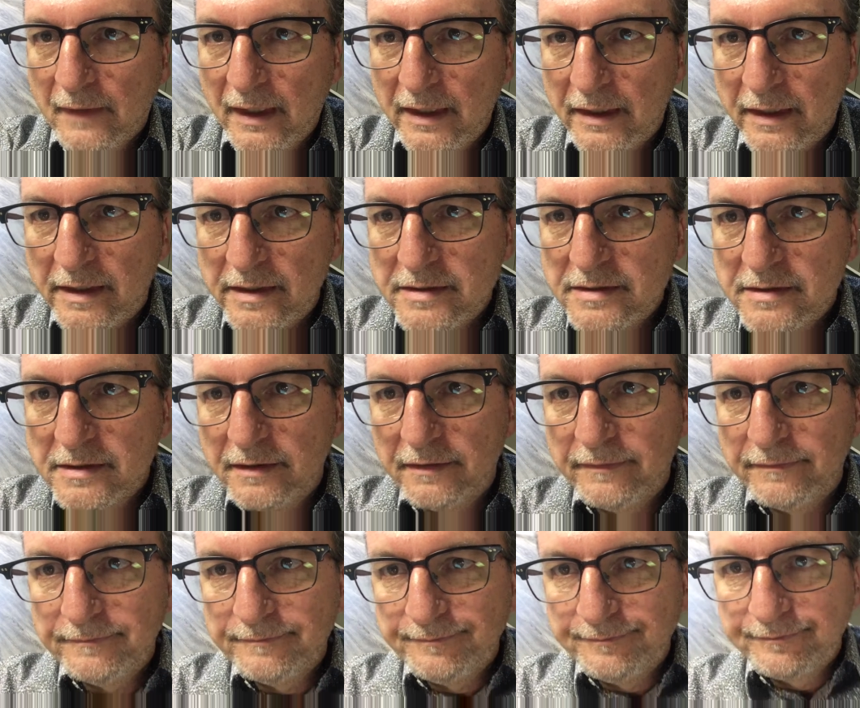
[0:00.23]
Hi guys.
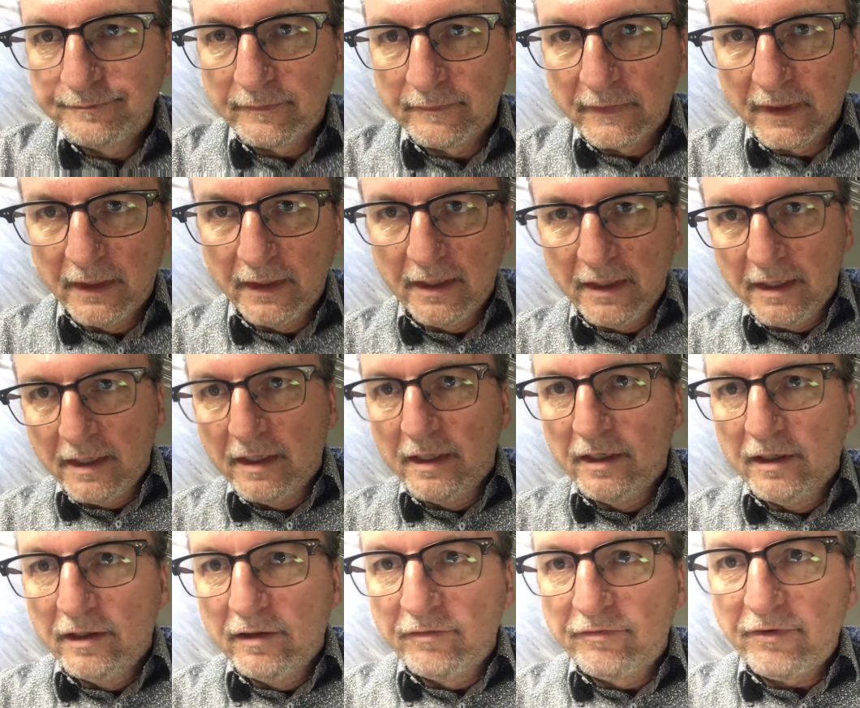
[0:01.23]

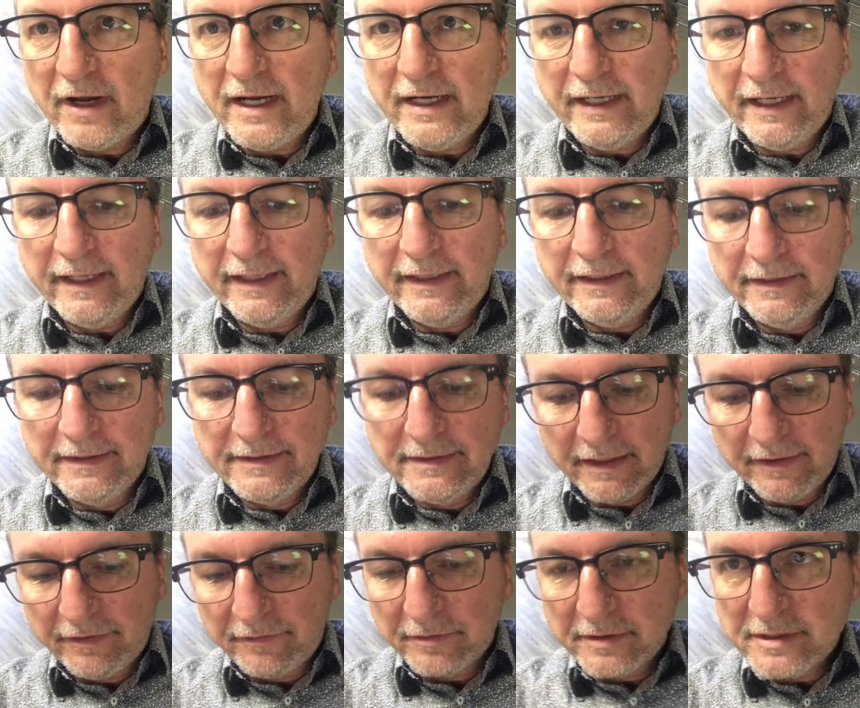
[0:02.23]
Friday,
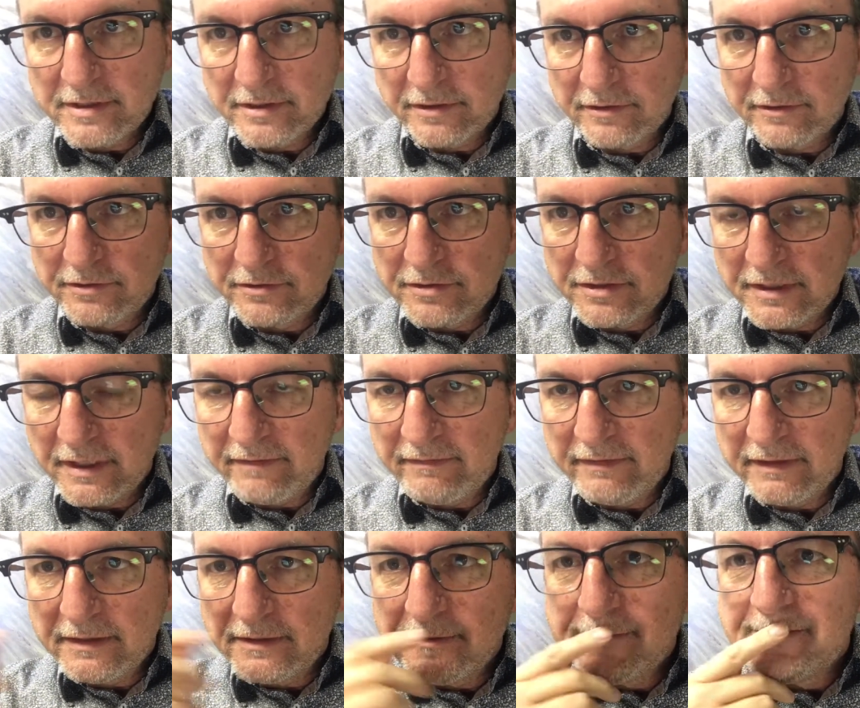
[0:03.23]
DENT
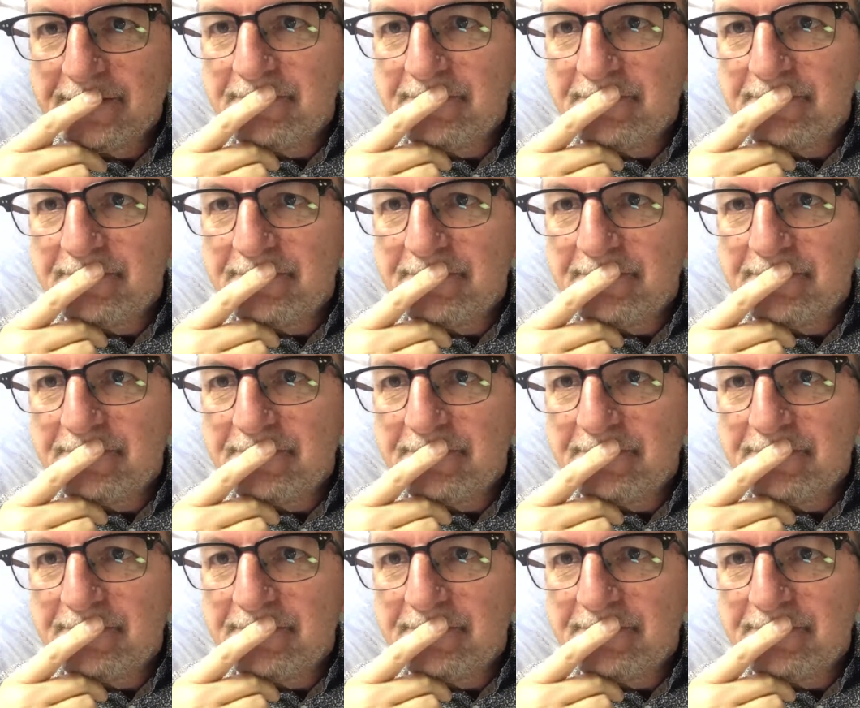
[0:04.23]
3027.